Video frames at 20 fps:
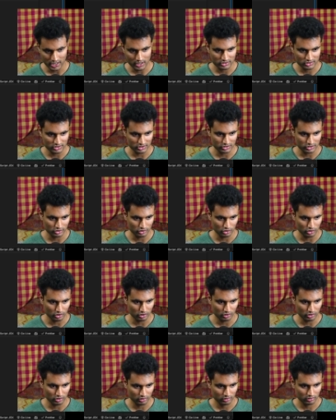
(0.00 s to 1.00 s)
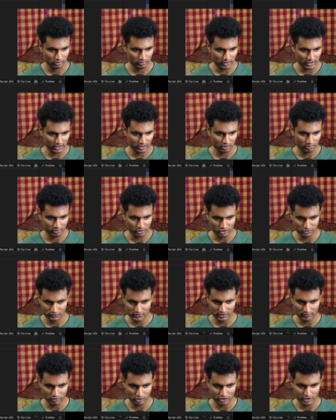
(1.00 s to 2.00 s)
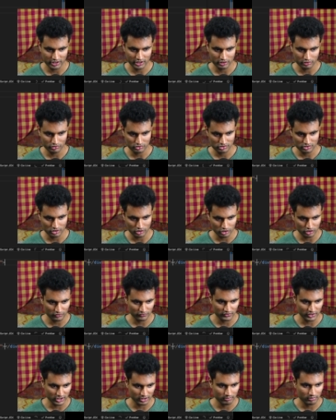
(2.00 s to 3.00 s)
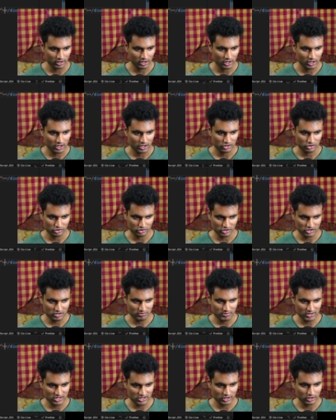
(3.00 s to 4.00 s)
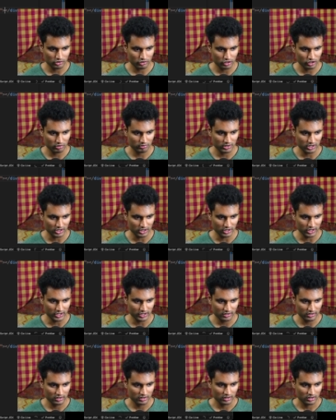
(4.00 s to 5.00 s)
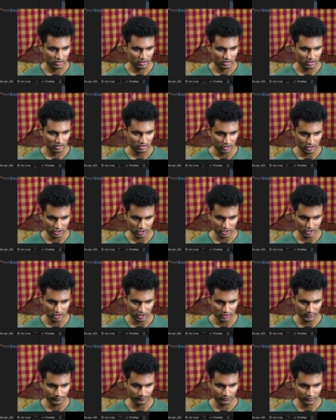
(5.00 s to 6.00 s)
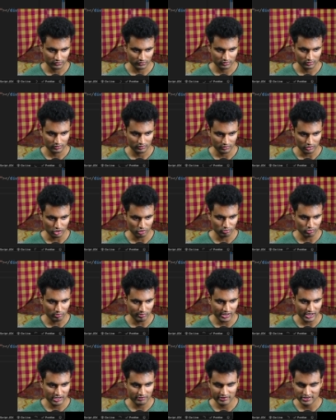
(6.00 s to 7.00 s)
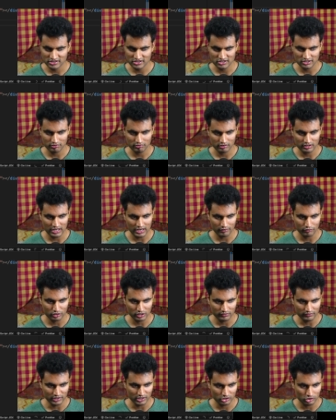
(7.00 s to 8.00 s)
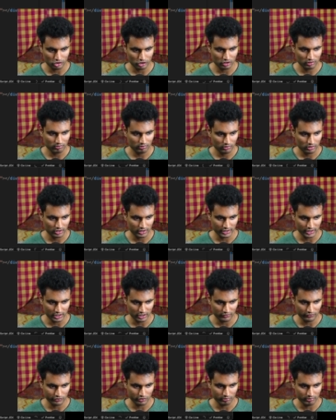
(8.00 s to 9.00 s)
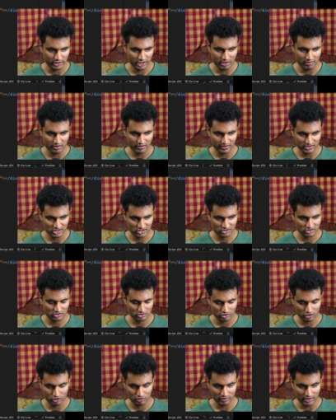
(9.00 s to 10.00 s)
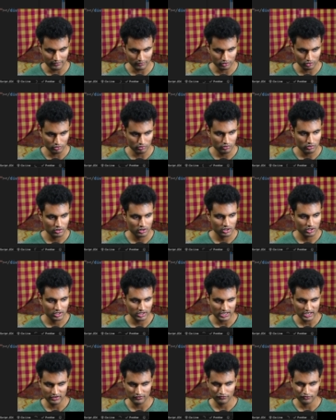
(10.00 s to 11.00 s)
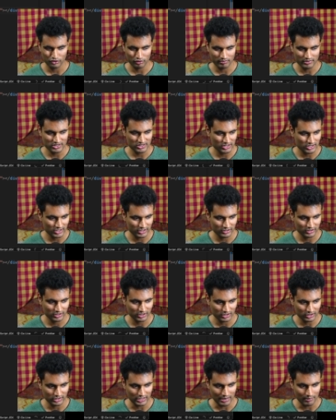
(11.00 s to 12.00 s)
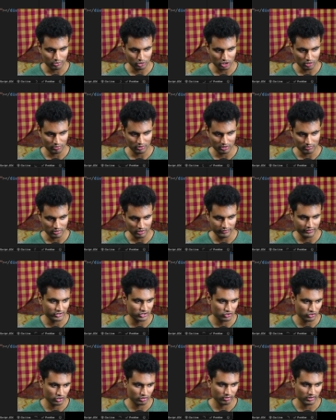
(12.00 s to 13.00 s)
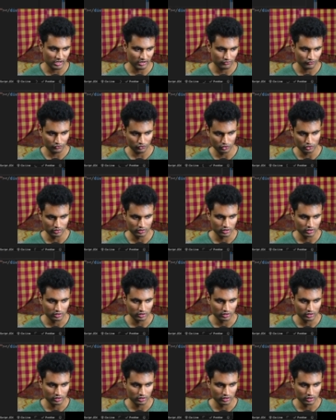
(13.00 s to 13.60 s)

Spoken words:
such a long right now because we have already used a lot of time. So this is basically going to be a grid. On mobile devices it will have only one column. For medium devices it's going to have 2, and for basically anything laptop or above it's going to have 4.